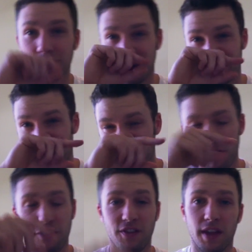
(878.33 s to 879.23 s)
So it's kind of
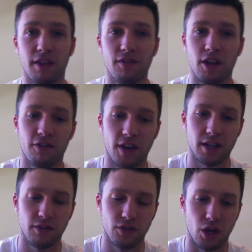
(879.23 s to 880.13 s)
a fifth of the
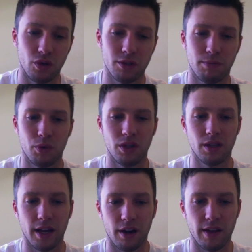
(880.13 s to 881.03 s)
effective dose. But when you
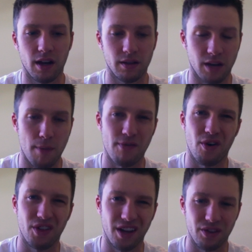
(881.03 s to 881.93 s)
layer that on top of
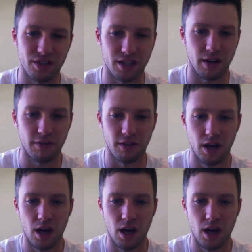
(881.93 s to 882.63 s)
all the other stuff,